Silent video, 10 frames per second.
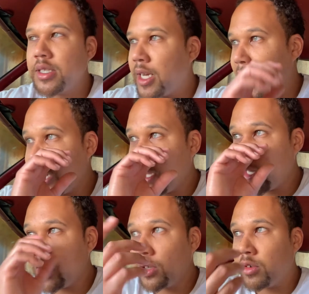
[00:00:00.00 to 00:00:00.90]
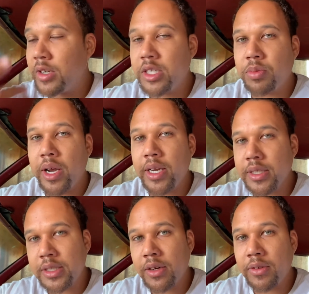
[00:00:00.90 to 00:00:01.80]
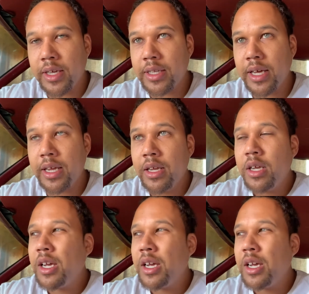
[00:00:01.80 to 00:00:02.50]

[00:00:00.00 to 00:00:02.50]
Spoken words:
and I got to get it resprayed and stuff like that.